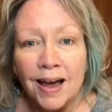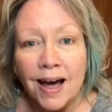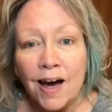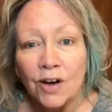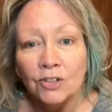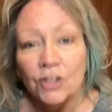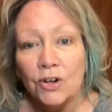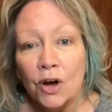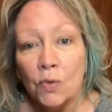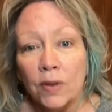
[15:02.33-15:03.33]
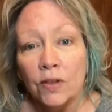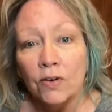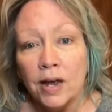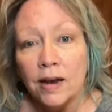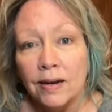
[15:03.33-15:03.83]
I'll show y'all when they're
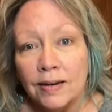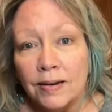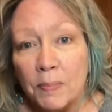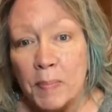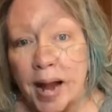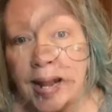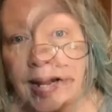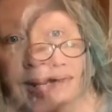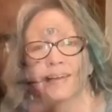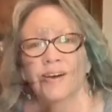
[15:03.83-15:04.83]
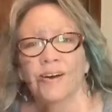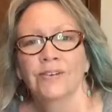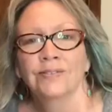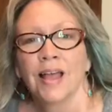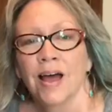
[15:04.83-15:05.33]
done. Bye. Hey y'all.
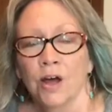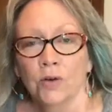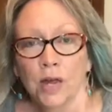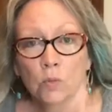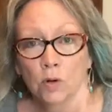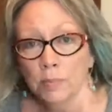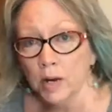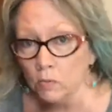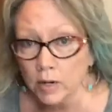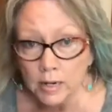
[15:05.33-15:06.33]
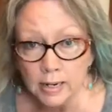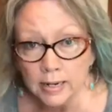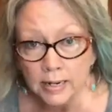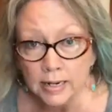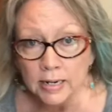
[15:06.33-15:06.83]
Okay, we're about ready to
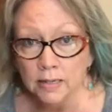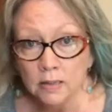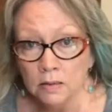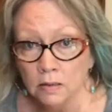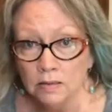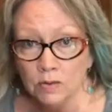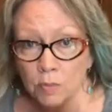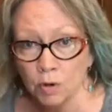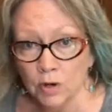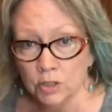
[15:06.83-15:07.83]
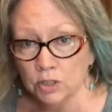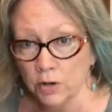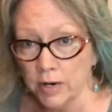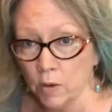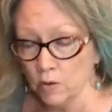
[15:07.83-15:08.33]
eat, so I'm gonna show you
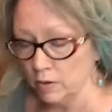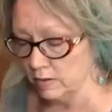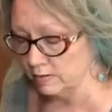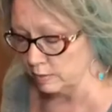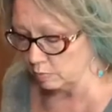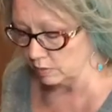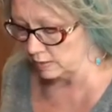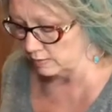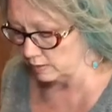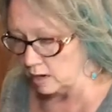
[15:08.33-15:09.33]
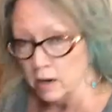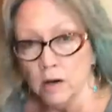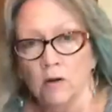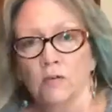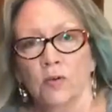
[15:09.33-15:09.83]
how we're gonna assemble these
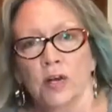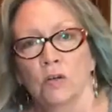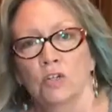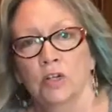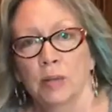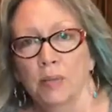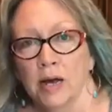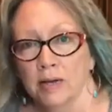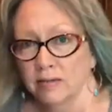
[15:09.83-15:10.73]
Frito chili pies.